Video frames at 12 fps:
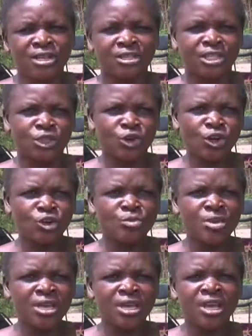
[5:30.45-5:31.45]
She told
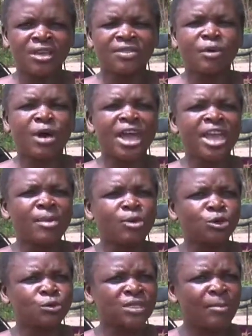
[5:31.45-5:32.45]
me they were
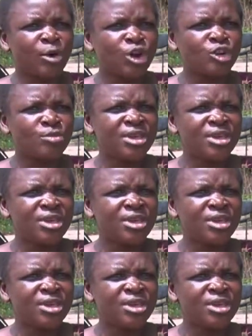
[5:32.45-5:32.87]
able to support